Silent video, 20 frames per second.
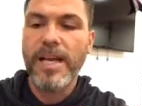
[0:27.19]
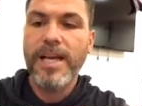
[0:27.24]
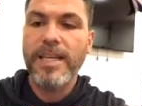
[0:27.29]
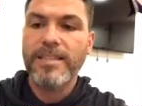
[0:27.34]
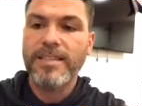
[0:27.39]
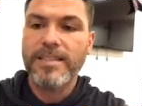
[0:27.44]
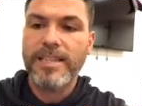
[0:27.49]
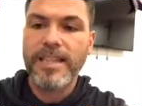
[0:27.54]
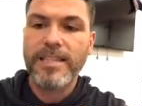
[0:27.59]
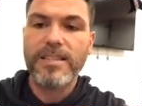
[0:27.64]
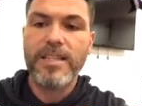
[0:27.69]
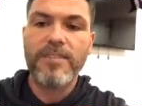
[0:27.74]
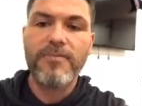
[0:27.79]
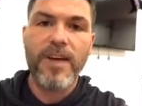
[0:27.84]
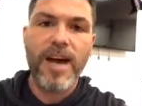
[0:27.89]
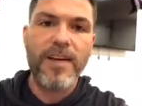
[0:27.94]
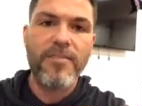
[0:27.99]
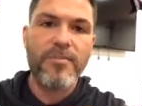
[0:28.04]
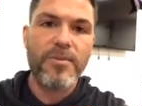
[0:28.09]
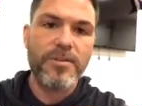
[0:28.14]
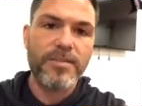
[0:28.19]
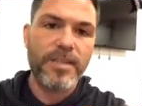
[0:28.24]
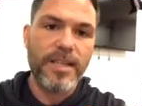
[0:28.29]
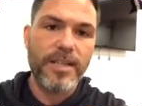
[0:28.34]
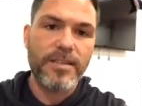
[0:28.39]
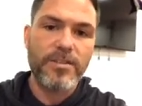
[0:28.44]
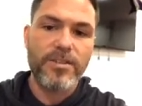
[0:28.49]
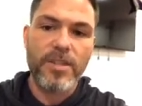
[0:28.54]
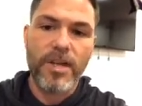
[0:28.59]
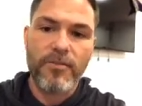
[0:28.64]

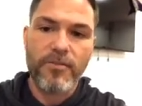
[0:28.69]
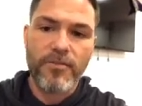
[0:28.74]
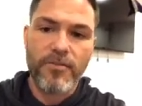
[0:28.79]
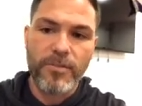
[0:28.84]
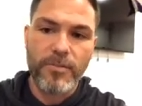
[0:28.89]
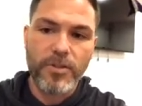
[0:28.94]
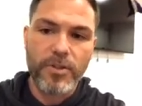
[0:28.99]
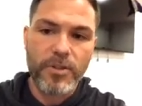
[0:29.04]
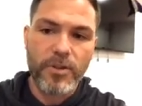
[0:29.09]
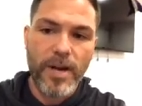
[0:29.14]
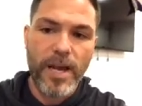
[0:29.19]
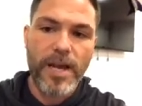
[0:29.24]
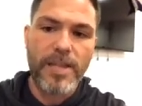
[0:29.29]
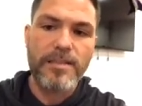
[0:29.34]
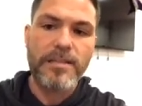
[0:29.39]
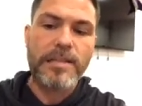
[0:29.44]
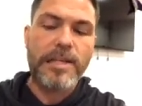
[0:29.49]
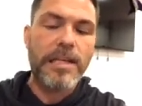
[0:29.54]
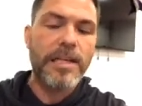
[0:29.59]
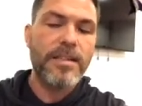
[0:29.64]
65% suffer from stress.